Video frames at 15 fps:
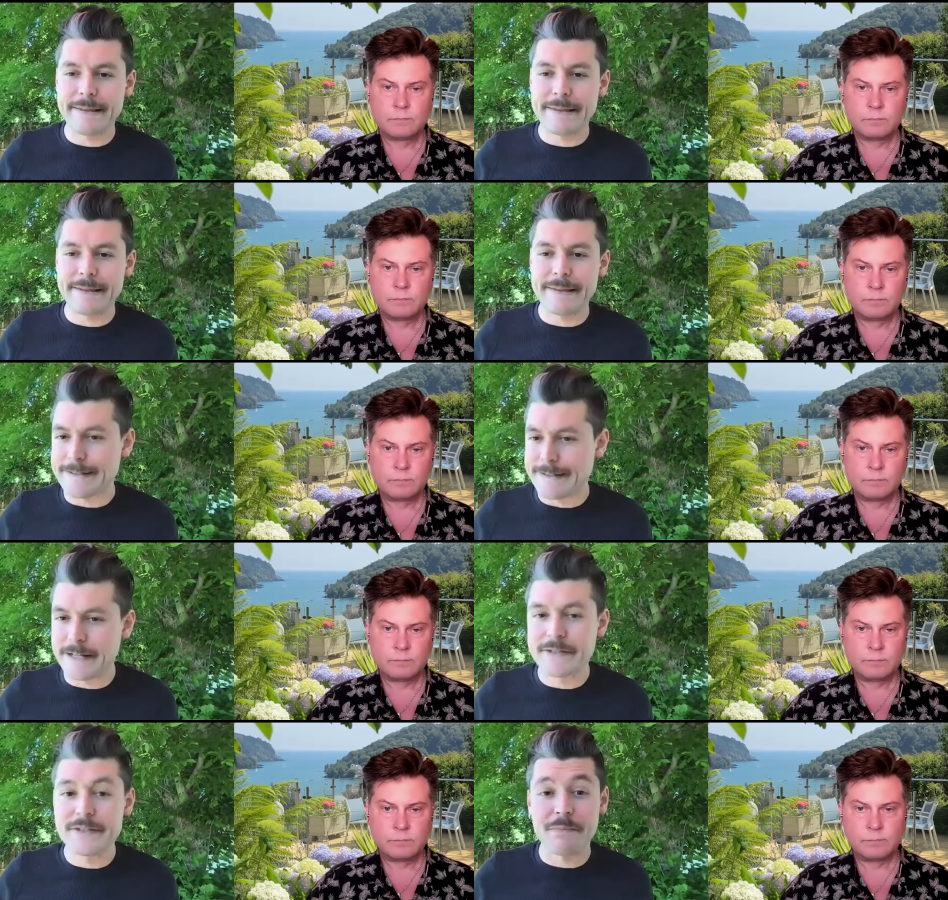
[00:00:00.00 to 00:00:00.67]

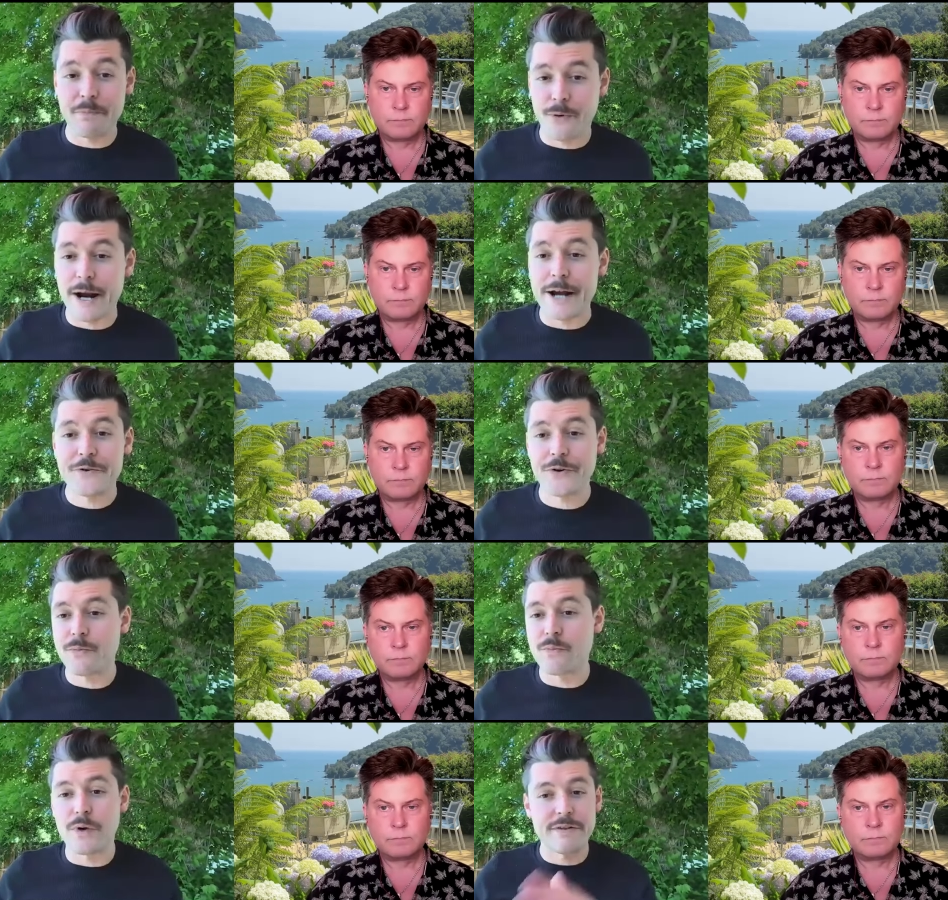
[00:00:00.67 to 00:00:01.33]
Speaker 1: distinct
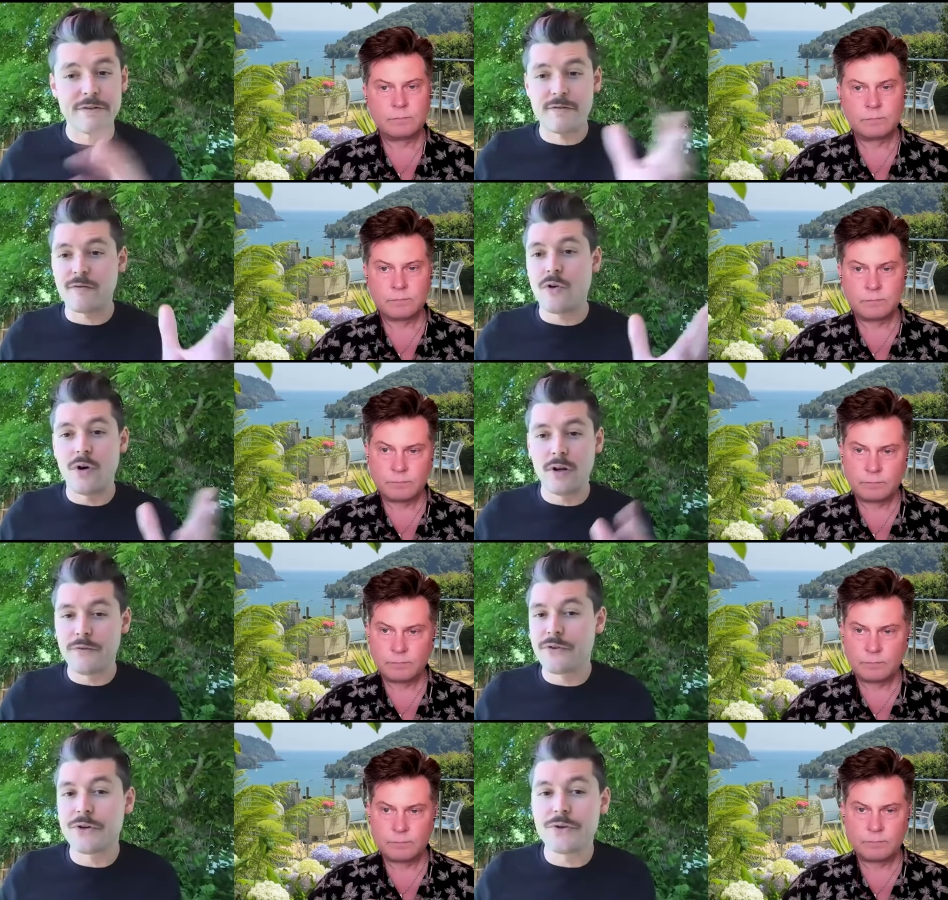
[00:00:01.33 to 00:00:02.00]
impression with all of
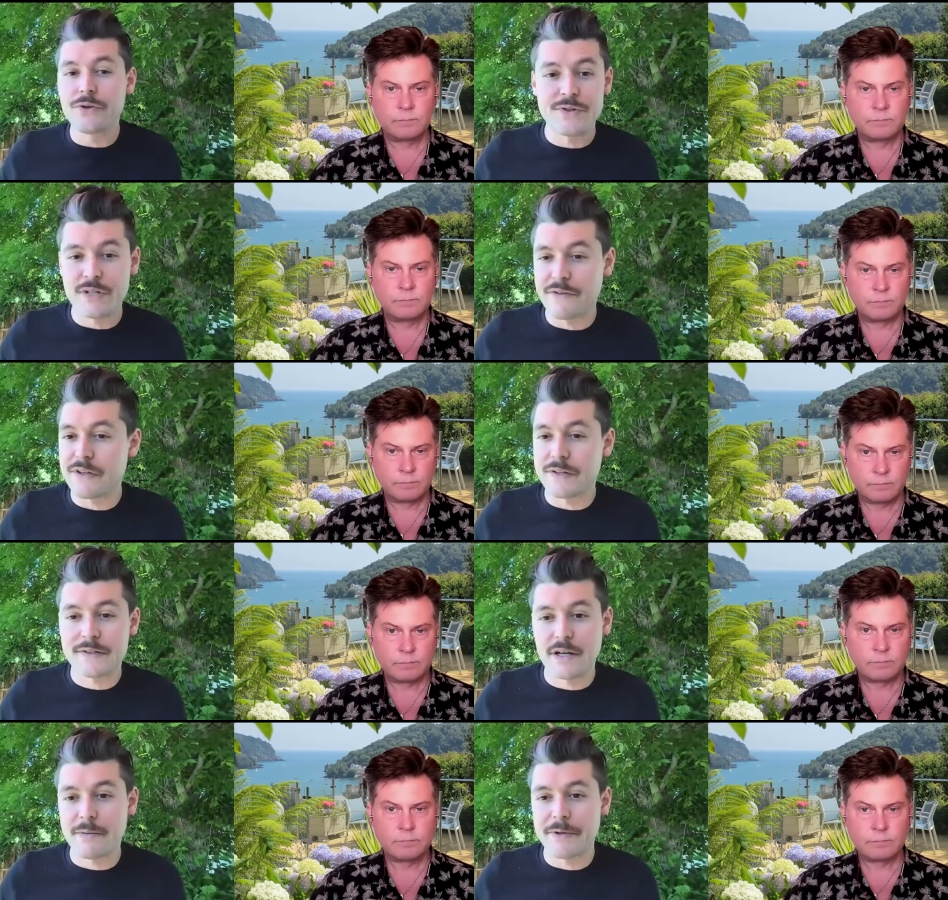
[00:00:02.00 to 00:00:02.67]
the new stuff that's
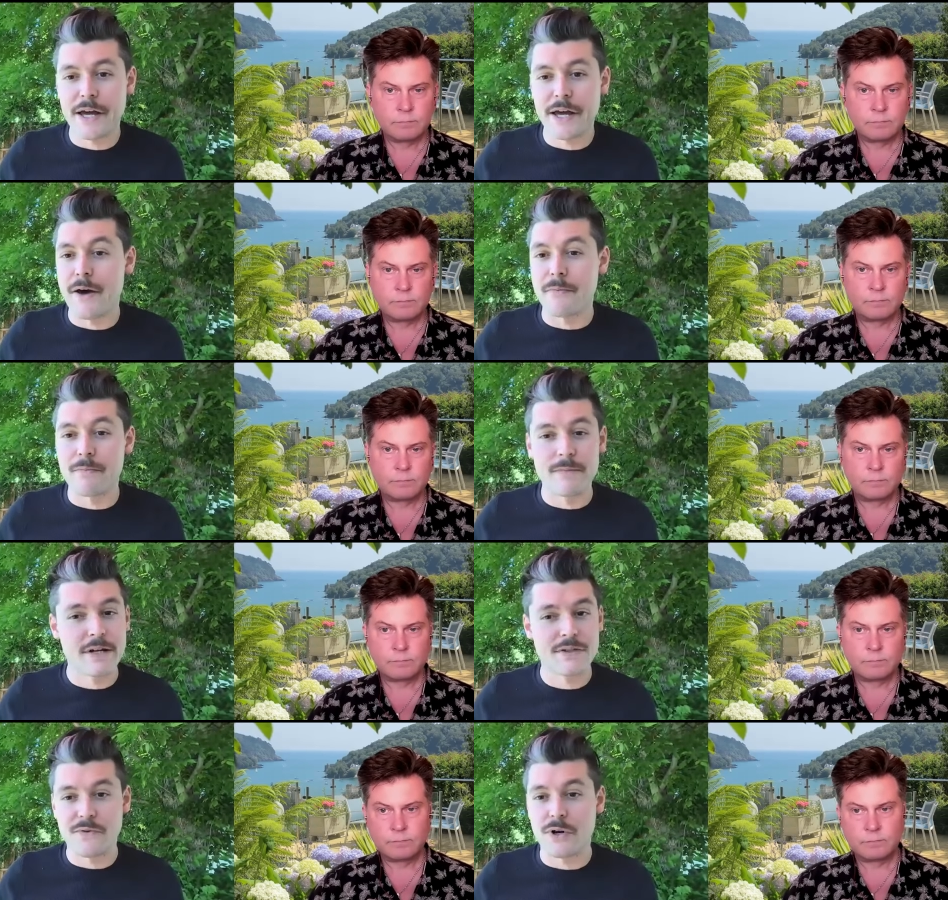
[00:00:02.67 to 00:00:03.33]
coming out
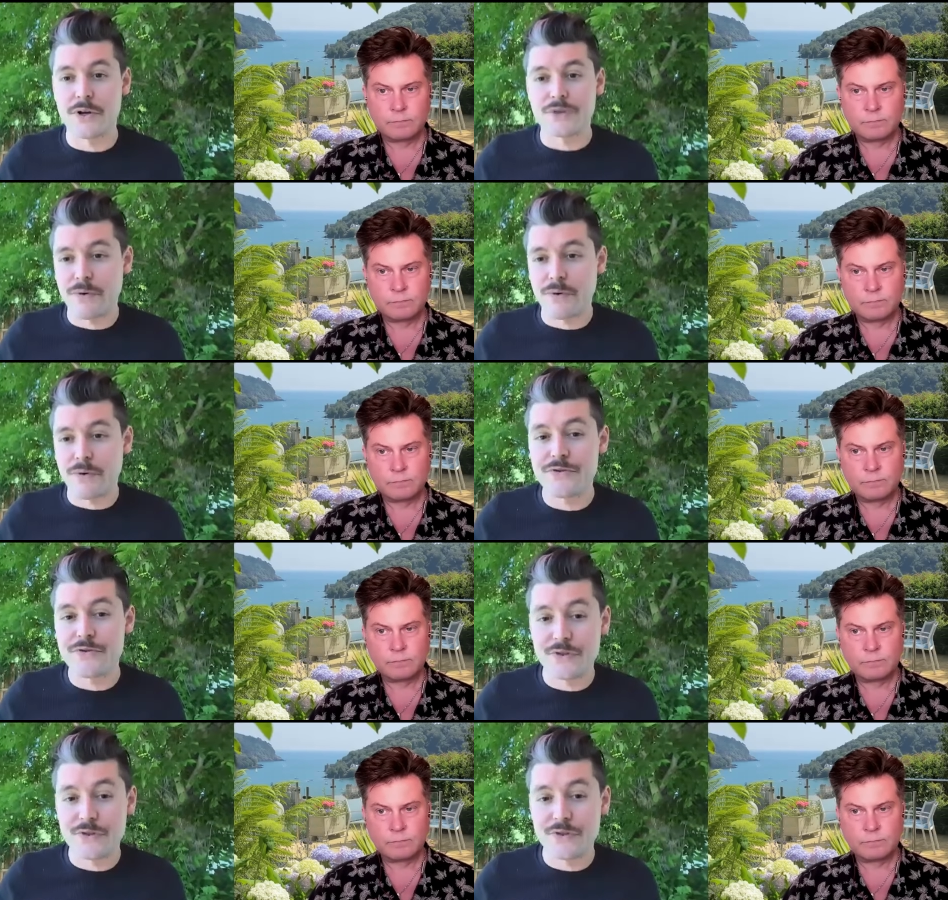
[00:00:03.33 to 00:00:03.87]
as far as range is